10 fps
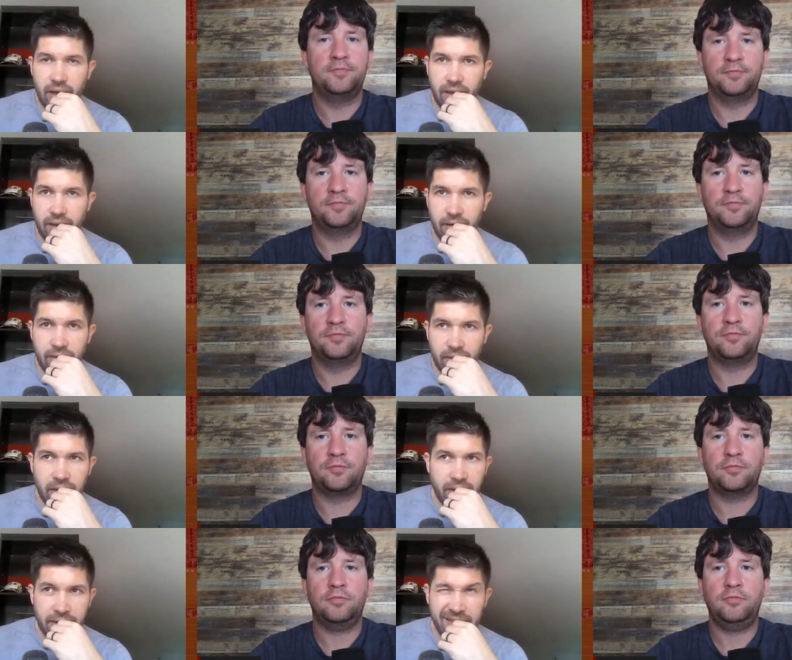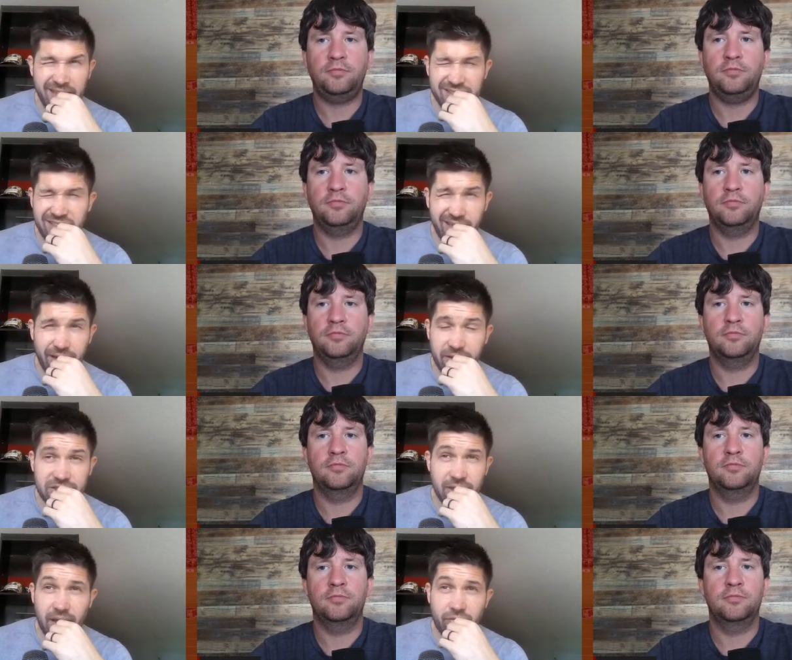Speaker 1: and I, I can't sit here and
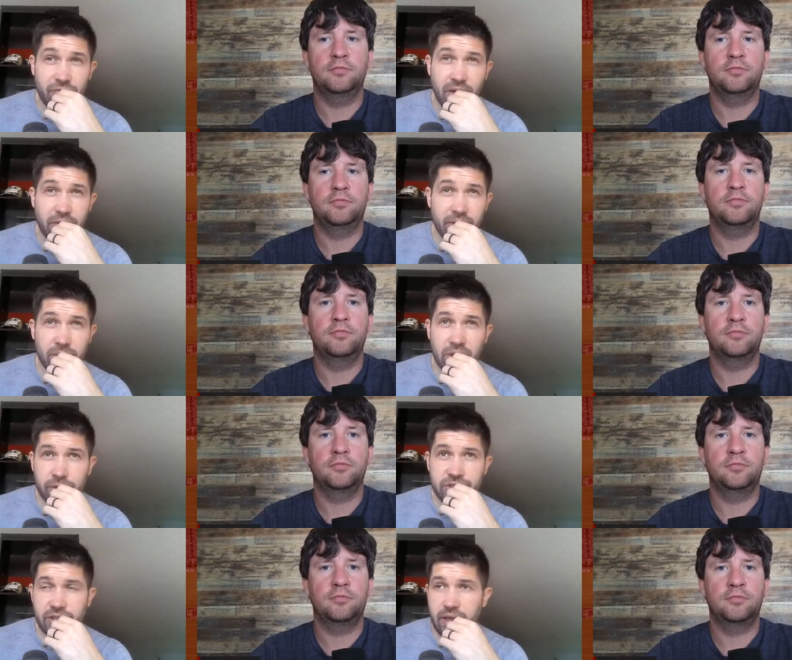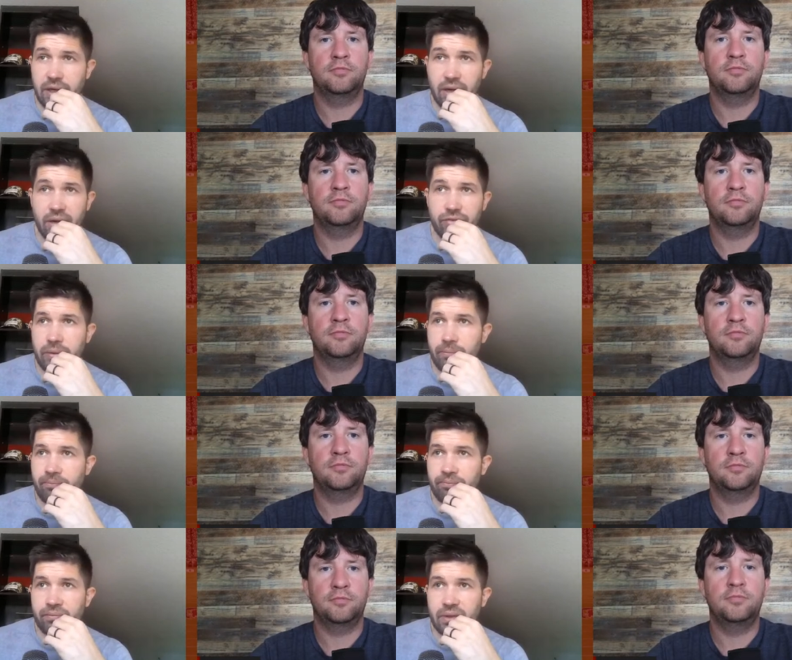say I followed him closely enough,
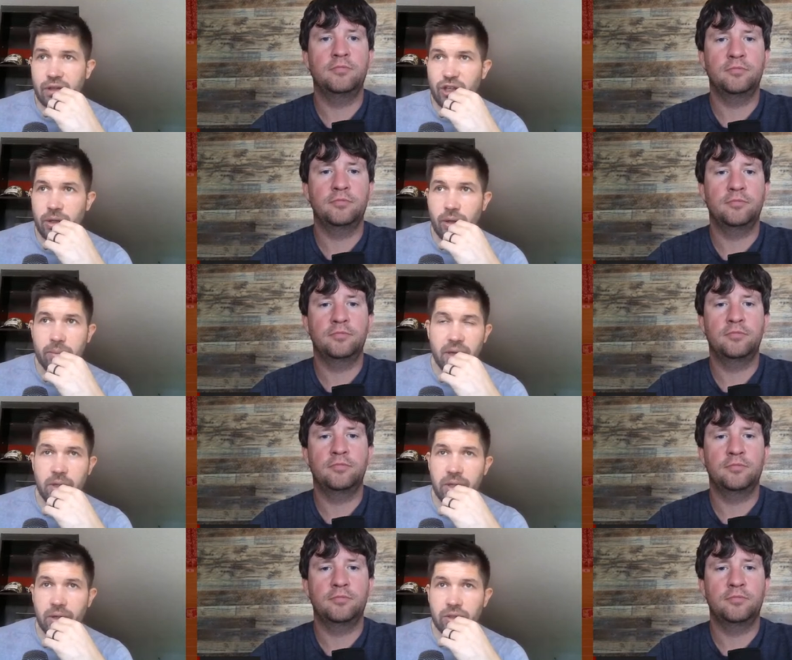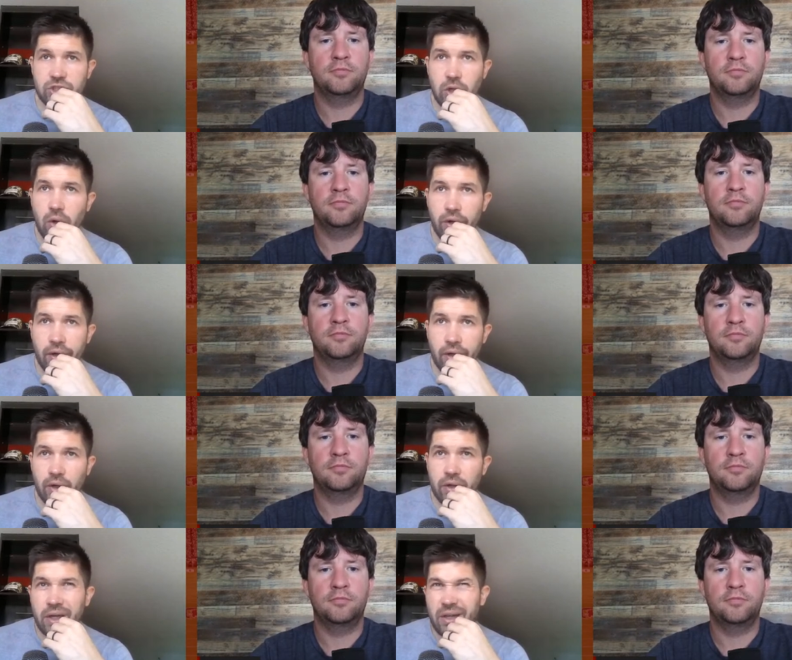you know, maybe at Arizona
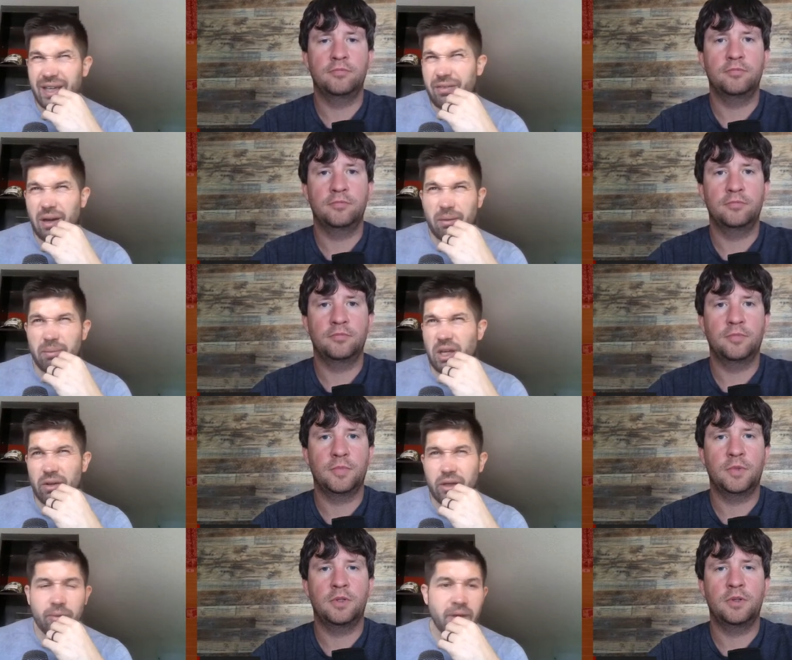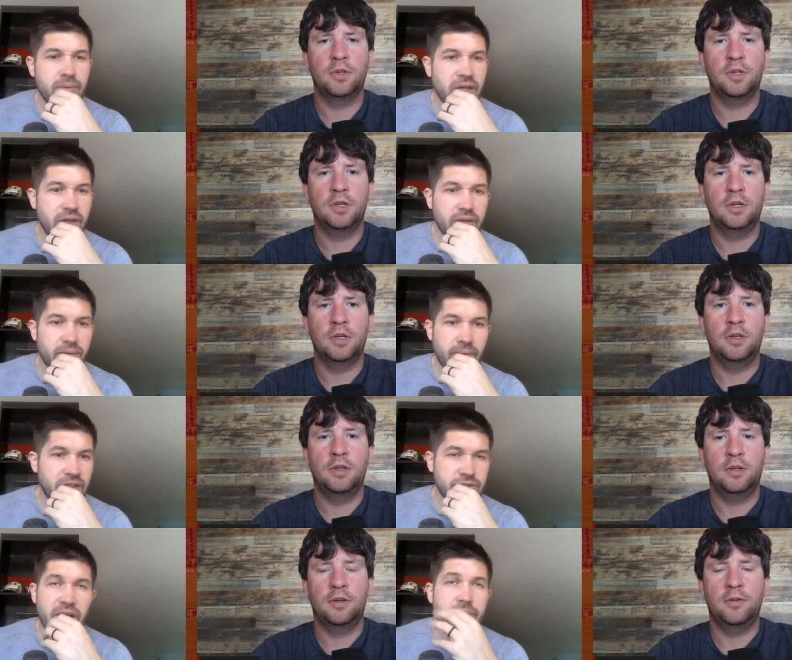or even uh, you know, there may be a, there may,
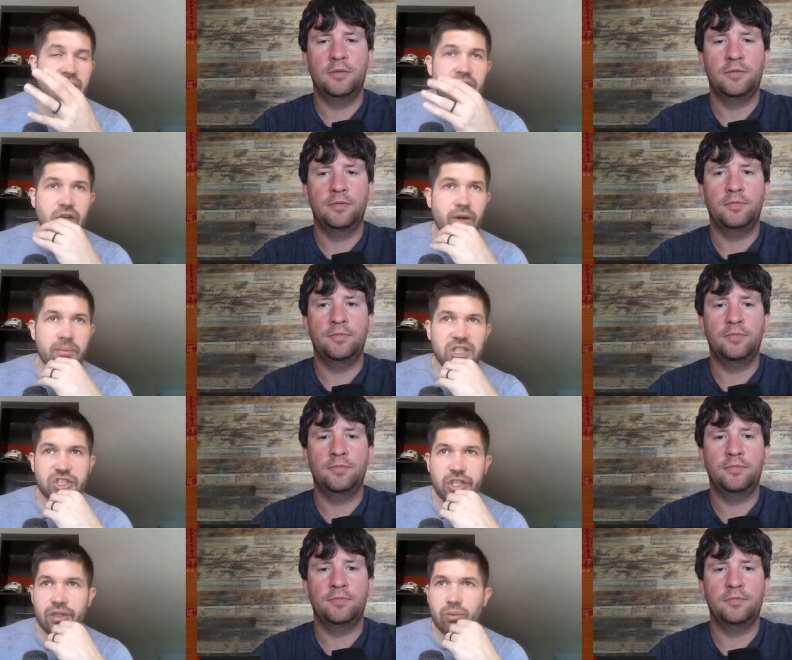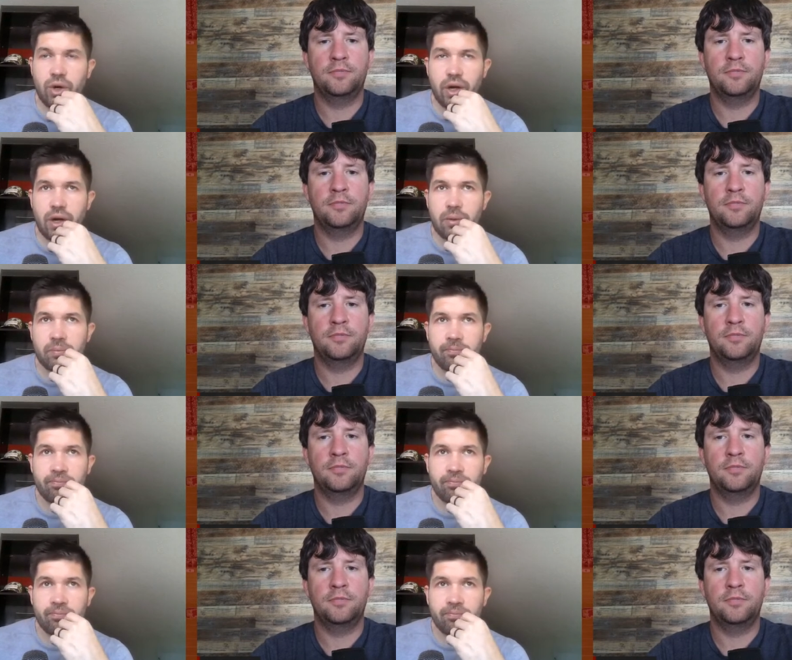there's maybe a year at Michigan where